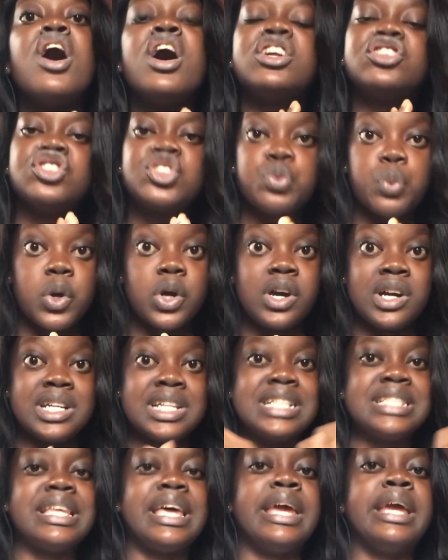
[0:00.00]
just work on
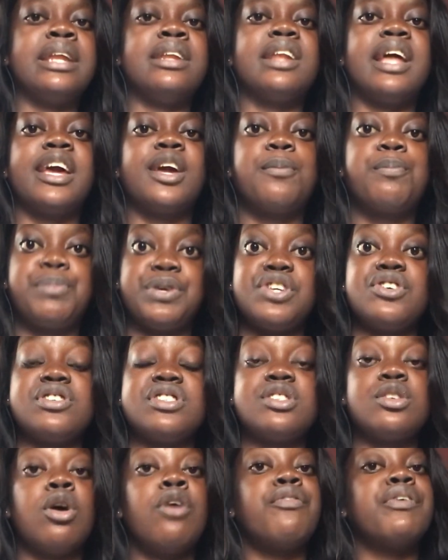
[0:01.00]
it and like be
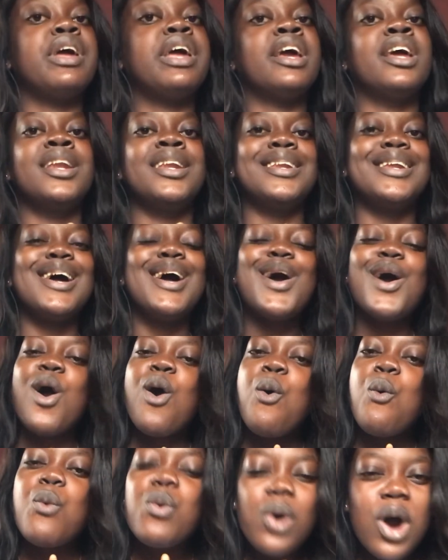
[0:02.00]
yourself, and
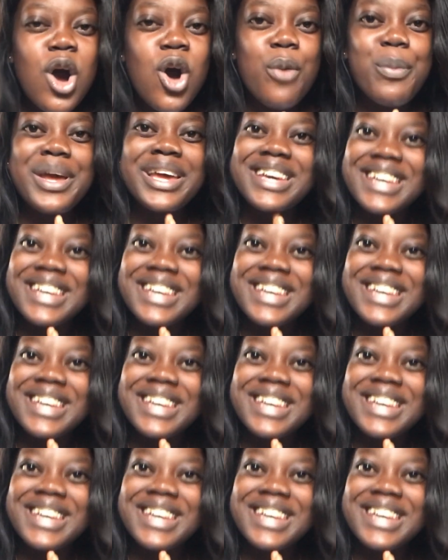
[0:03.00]
we'll all be